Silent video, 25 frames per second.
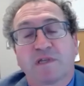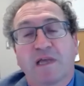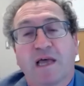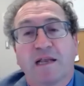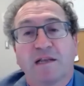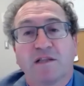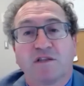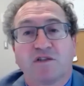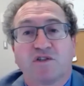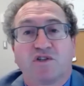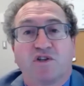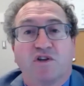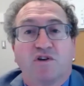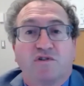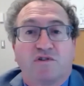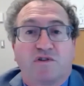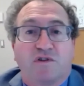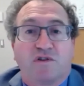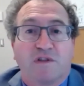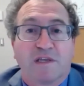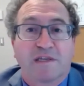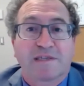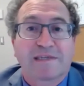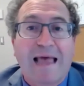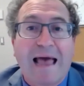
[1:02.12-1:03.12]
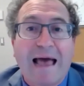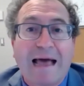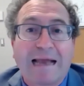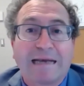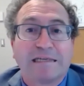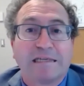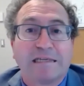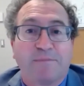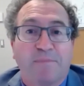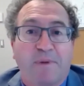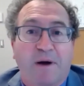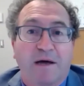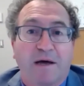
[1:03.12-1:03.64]
and it's due to this
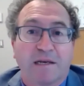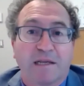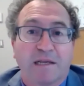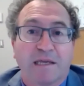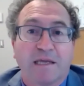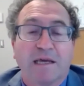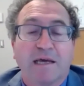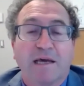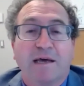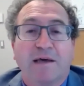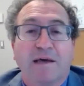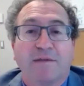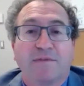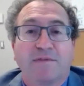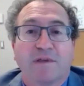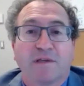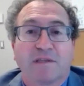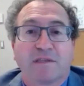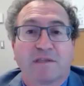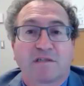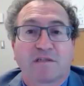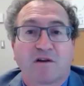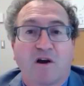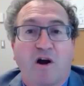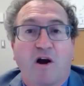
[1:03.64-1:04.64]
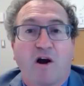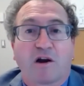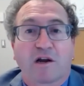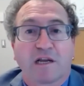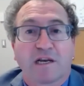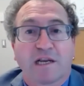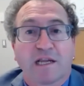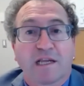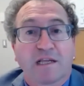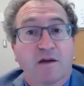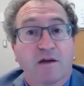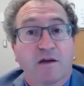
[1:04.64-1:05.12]
antibody that's targeting a